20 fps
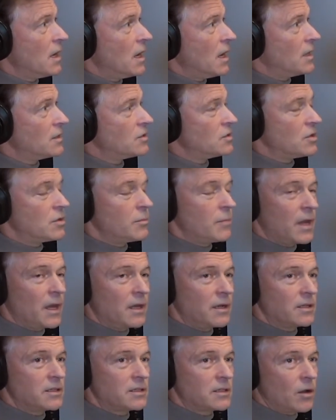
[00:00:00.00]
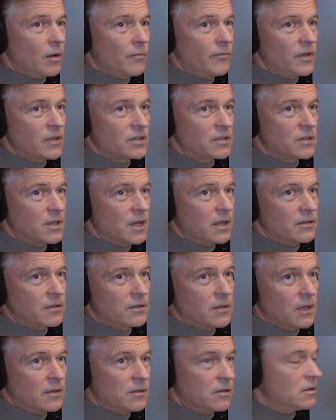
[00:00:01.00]
And to the men, it's obvious that
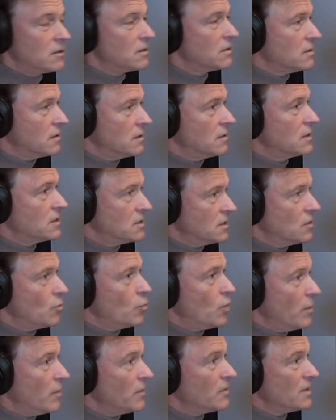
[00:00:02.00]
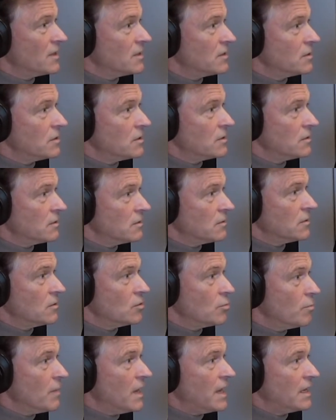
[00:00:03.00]
it's the women
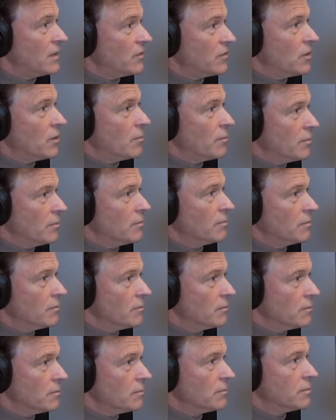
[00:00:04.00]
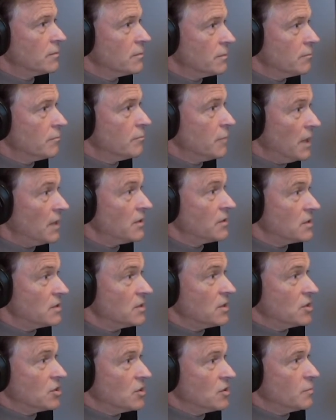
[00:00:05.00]
who make the big
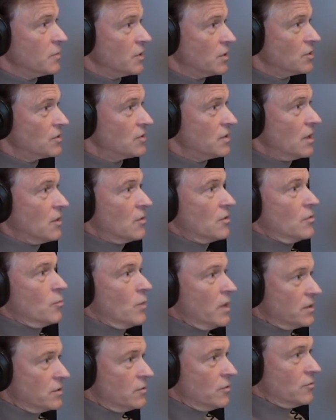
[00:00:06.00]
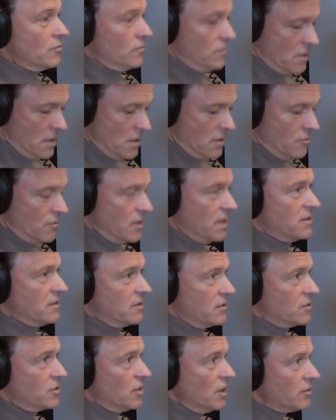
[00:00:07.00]
decisions because they're the ones who are raising
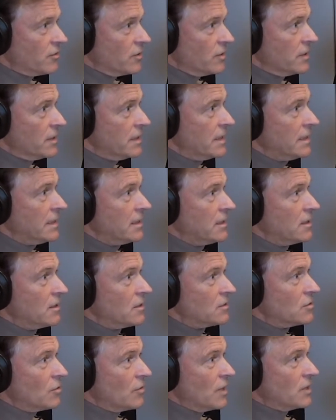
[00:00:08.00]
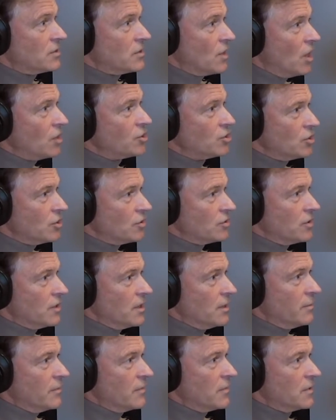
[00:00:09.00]
the children. So that's logical to
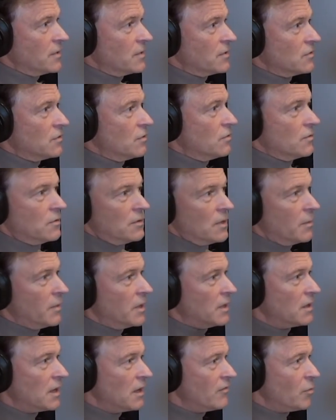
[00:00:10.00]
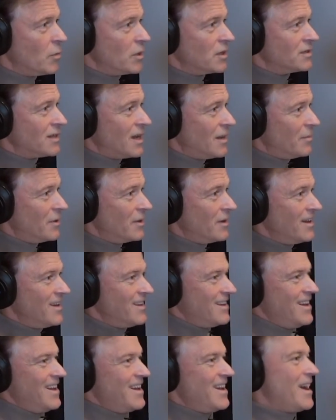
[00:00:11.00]
them. So, I mean, everybody's happy.
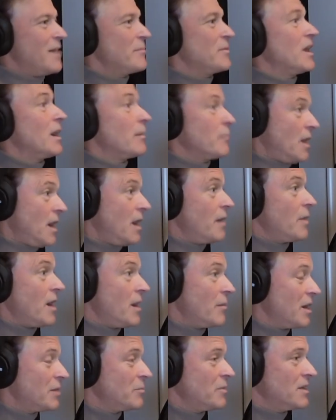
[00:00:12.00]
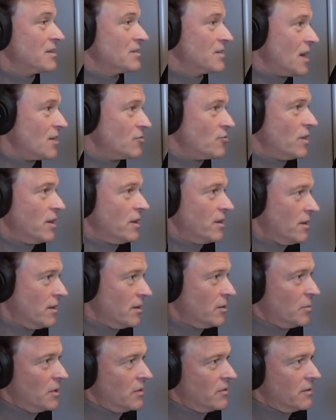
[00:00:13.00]
I mean, I might be exaggerating a
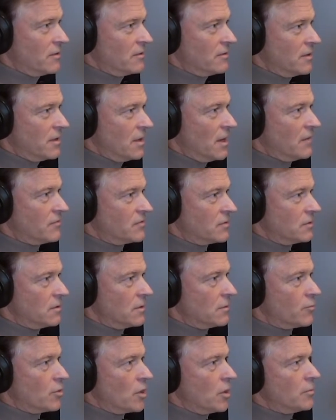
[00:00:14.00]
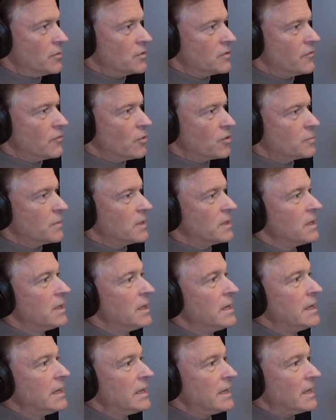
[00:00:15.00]
little bit, that they have their problems, of course, but
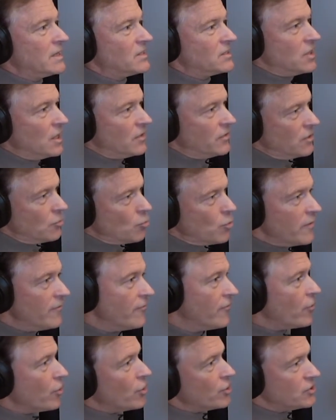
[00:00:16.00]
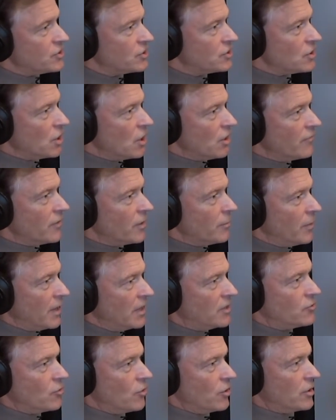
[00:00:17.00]
it's not the reverse of a
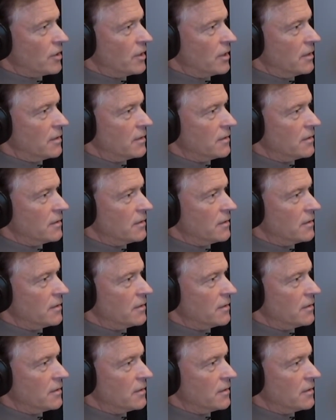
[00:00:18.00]
patriarchy.